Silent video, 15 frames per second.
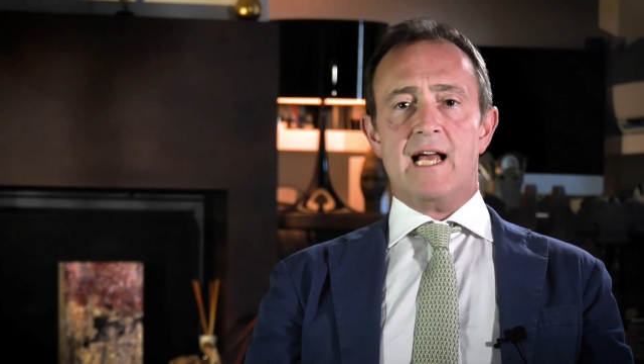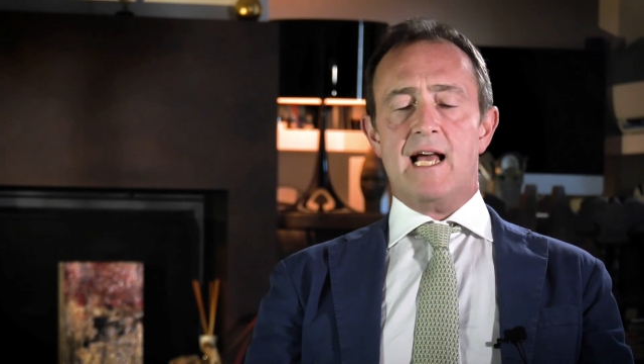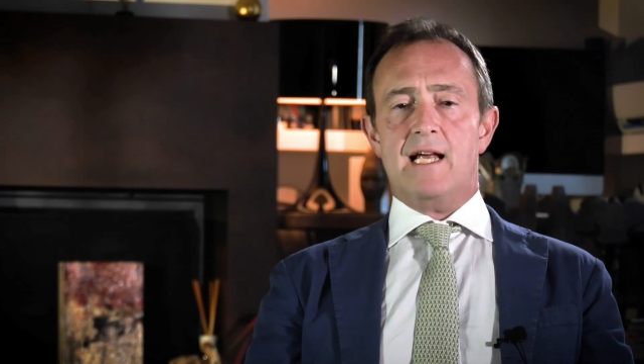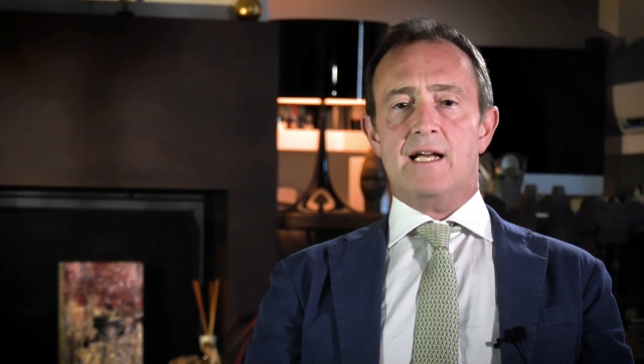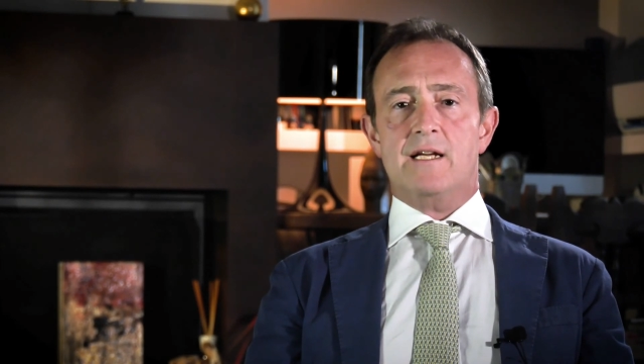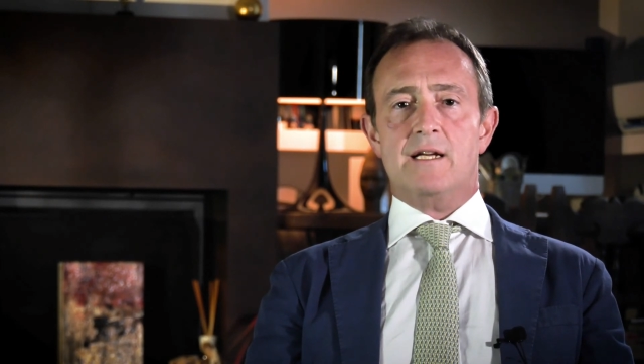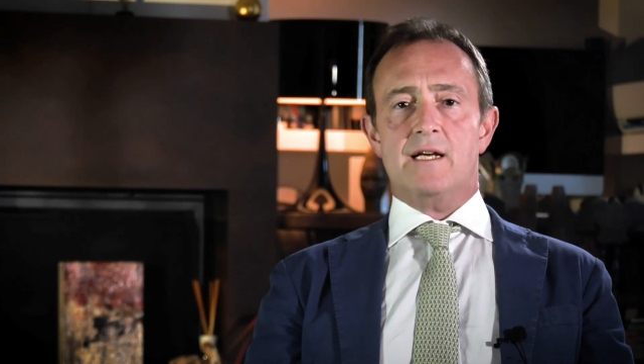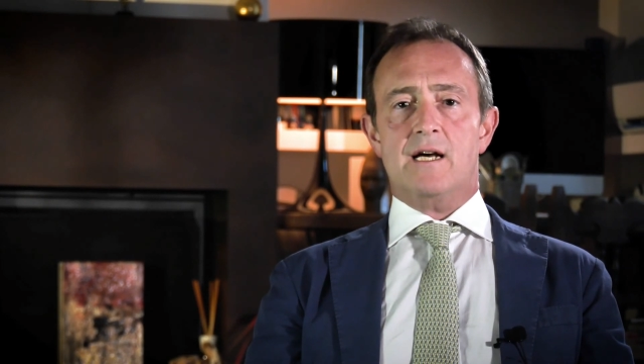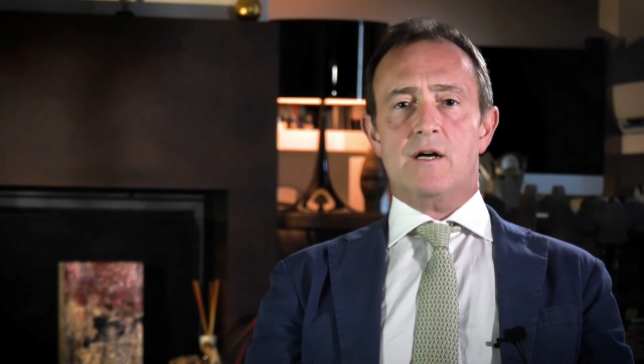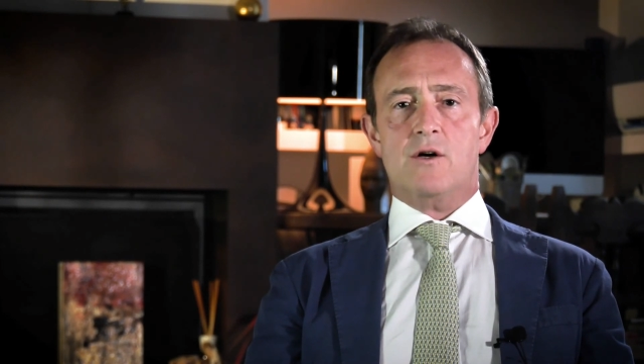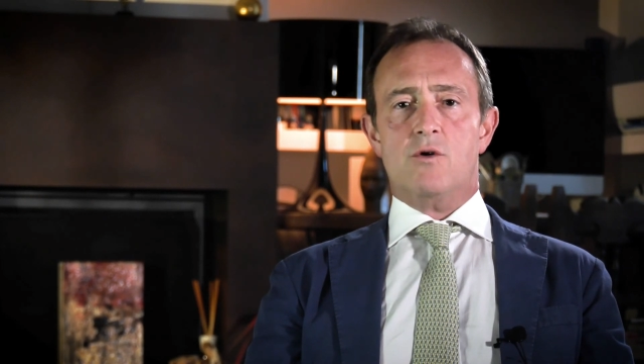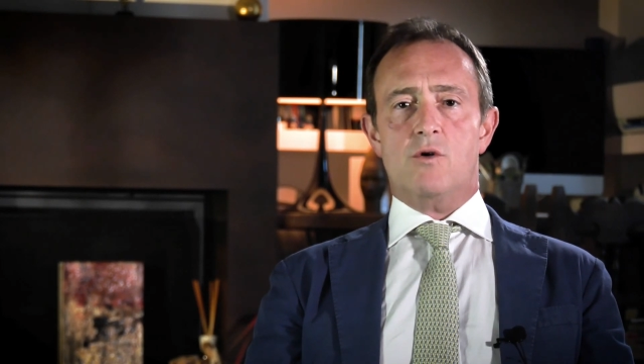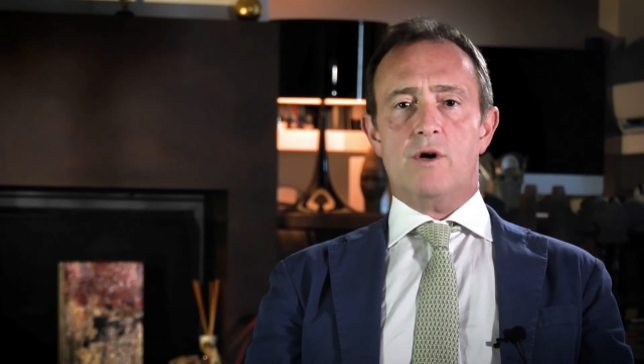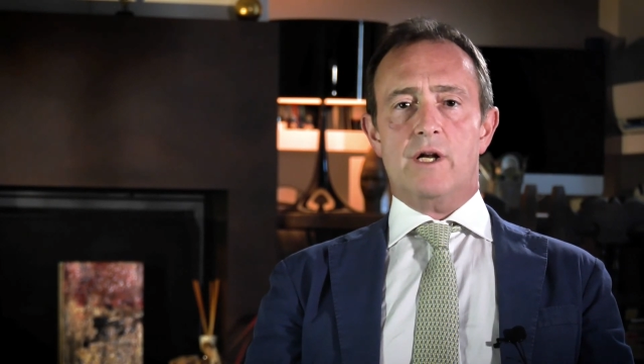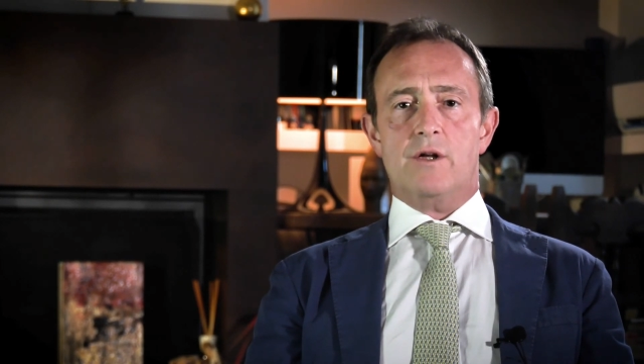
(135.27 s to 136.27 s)
can
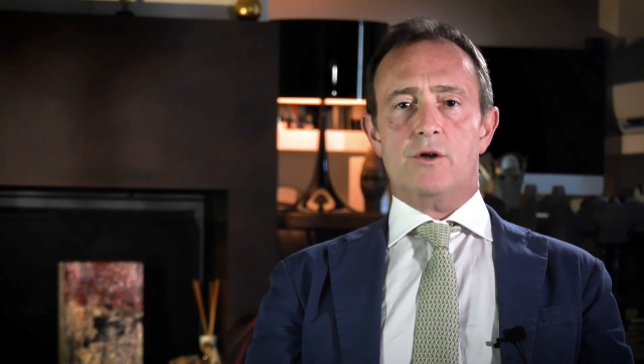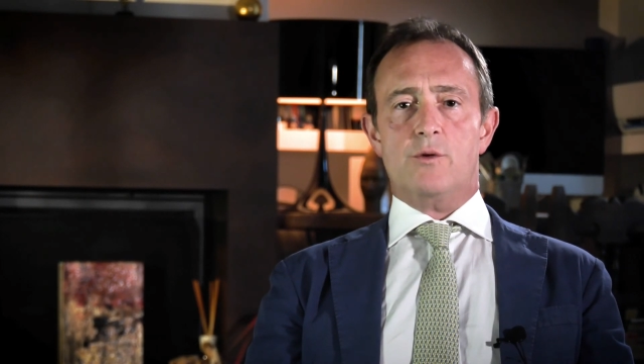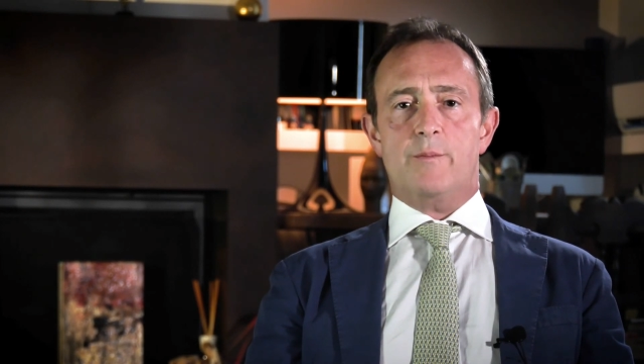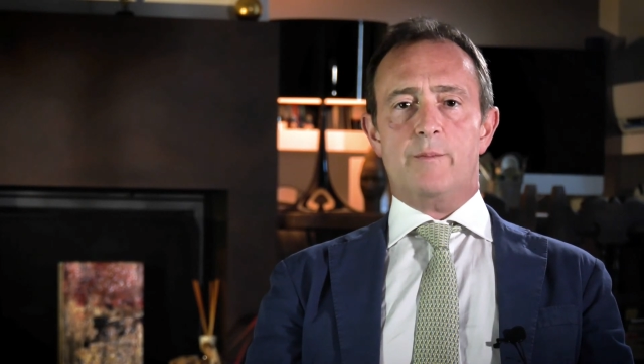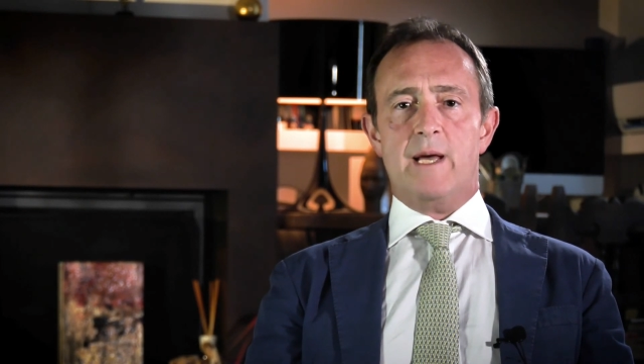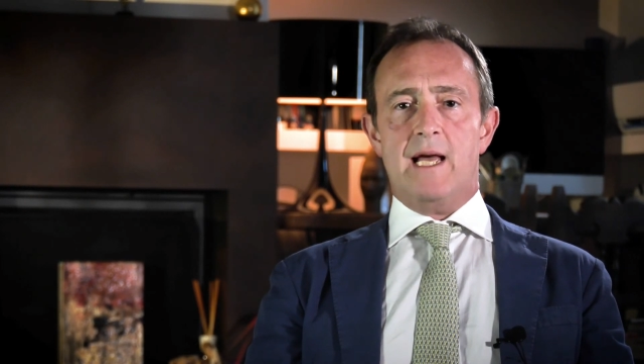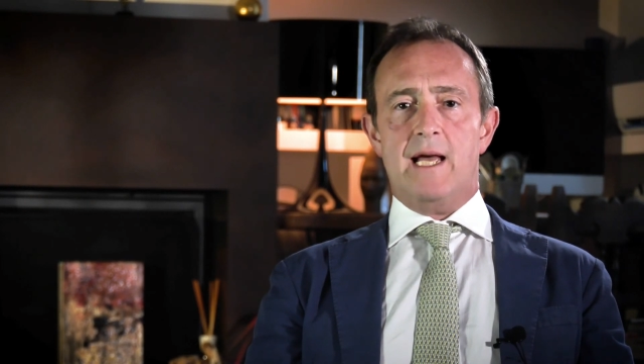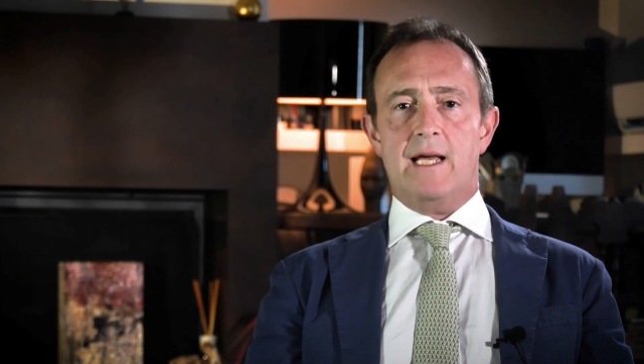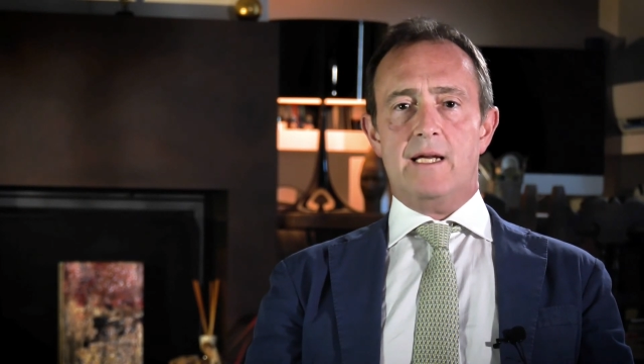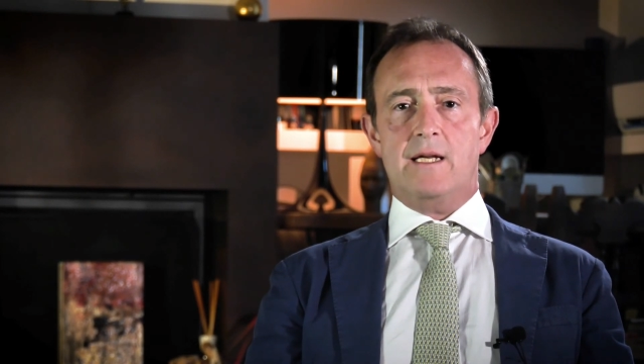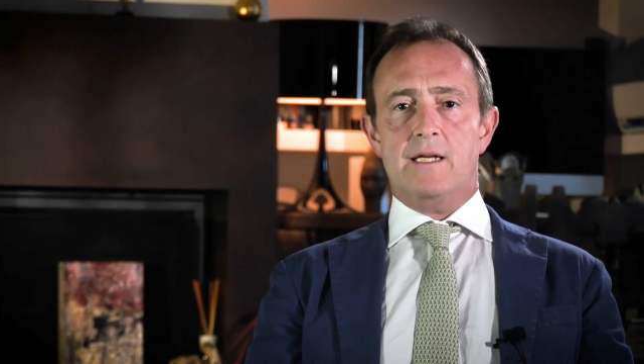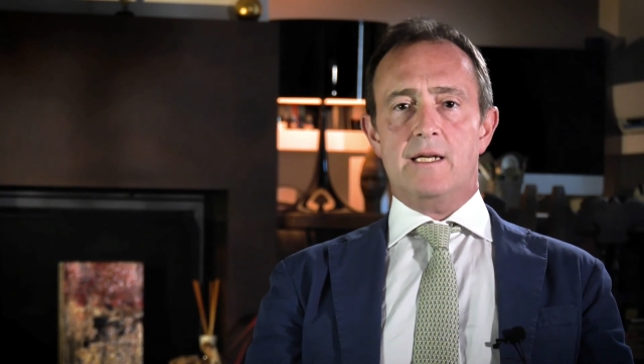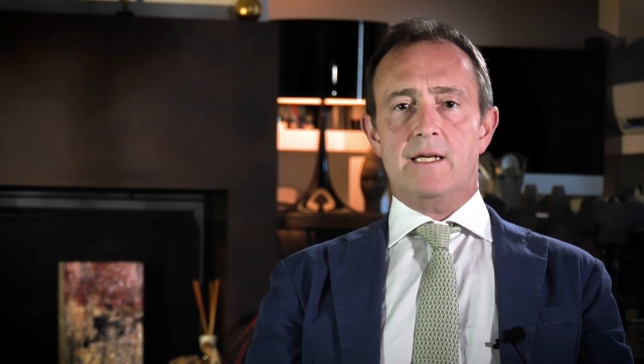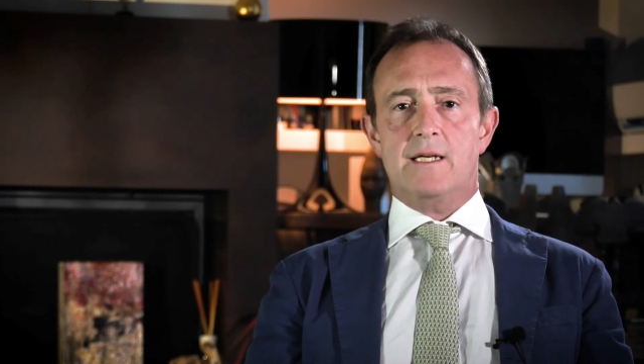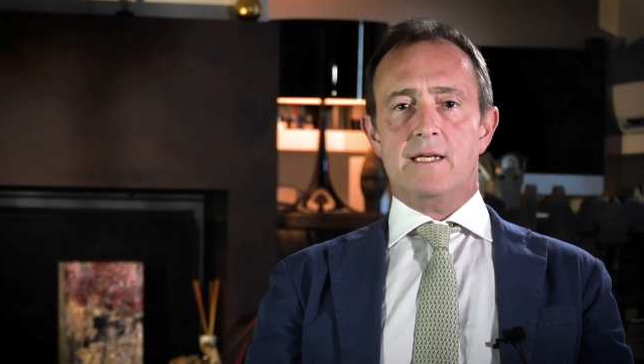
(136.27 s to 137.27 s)
according to
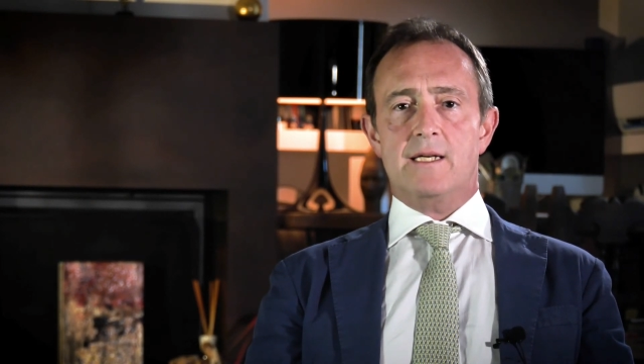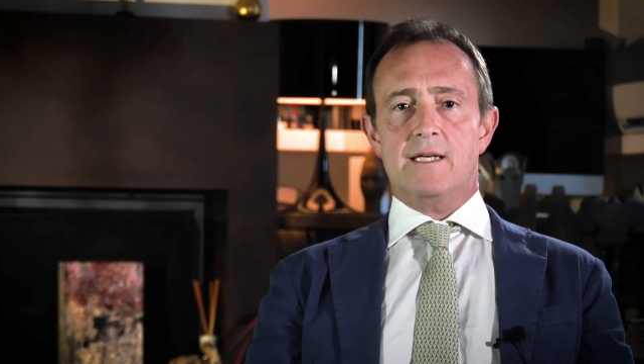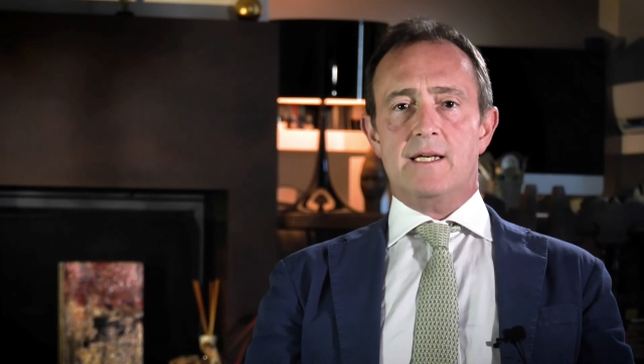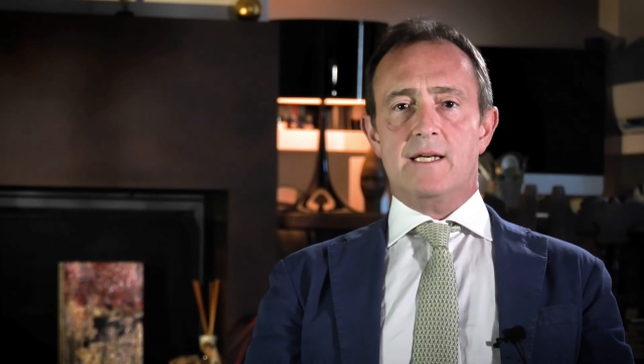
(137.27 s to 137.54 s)
pain